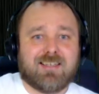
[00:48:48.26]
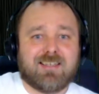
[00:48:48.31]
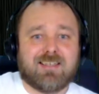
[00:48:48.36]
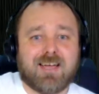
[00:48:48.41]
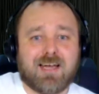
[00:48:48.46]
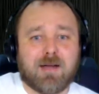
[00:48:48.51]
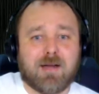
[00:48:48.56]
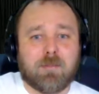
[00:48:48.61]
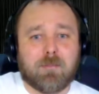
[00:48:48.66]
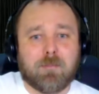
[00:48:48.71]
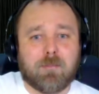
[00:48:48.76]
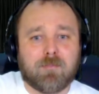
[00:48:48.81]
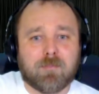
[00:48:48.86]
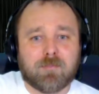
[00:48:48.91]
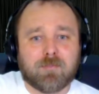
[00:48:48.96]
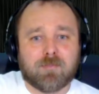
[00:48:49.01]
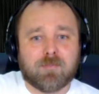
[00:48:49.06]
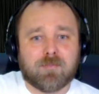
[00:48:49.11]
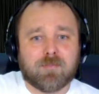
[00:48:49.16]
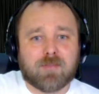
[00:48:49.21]
I mean,
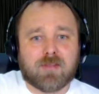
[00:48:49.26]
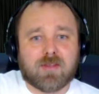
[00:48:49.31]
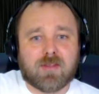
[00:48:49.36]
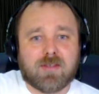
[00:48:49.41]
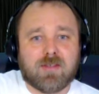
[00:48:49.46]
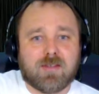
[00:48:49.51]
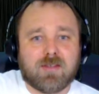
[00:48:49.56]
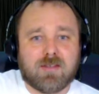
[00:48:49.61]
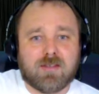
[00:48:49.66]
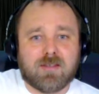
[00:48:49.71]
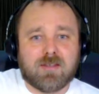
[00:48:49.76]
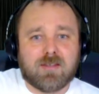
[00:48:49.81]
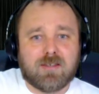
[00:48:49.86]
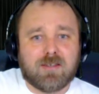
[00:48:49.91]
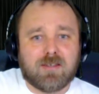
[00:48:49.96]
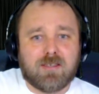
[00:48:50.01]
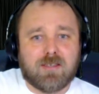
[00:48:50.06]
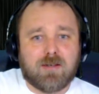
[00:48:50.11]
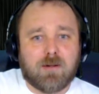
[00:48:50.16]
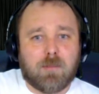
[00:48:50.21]
that's a lot.
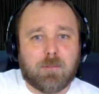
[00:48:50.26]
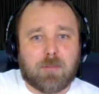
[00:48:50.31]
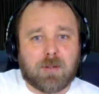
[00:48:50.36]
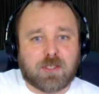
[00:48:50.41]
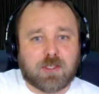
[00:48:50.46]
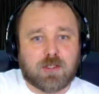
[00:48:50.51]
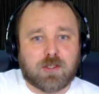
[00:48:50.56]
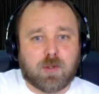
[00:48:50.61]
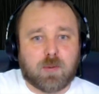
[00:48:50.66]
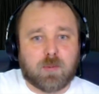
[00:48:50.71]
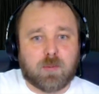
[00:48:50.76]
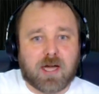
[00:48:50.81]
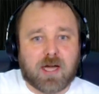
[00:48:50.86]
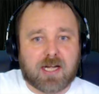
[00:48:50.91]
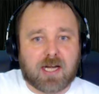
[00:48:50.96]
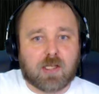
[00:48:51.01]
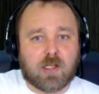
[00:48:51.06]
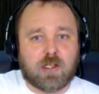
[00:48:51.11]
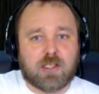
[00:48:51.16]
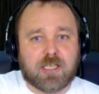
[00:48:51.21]
But, you know,
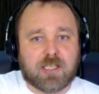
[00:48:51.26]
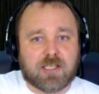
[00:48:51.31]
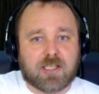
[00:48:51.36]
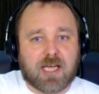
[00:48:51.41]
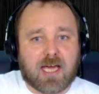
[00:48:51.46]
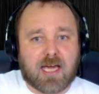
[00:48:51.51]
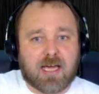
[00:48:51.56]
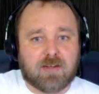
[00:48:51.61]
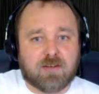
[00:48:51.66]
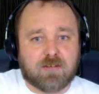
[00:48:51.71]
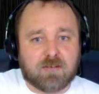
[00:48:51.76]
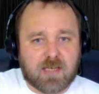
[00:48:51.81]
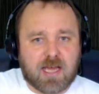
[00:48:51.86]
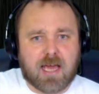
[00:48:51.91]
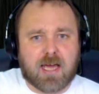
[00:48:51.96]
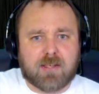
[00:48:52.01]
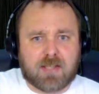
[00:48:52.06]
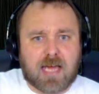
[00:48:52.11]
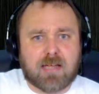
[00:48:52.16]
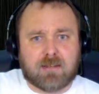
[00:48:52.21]
and I look at that as,
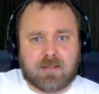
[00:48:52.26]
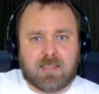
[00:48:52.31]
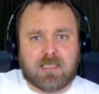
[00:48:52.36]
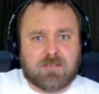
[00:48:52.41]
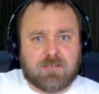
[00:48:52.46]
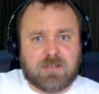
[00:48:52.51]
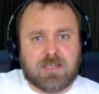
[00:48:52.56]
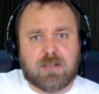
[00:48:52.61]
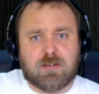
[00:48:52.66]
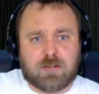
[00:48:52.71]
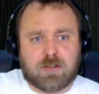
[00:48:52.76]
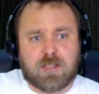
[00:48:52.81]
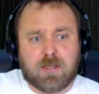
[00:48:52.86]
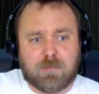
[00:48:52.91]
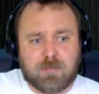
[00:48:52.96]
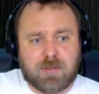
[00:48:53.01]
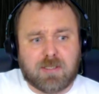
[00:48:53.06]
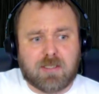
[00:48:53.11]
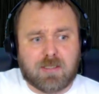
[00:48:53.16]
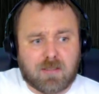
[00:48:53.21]
yeah, that TV is going to
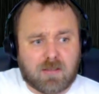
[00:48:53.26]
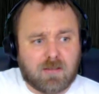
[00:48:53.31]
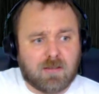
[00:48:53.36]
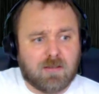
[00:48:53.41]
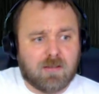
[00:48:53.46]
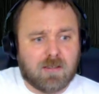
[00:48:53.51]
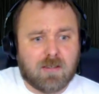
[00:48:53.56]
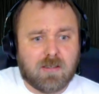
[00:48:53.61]
be,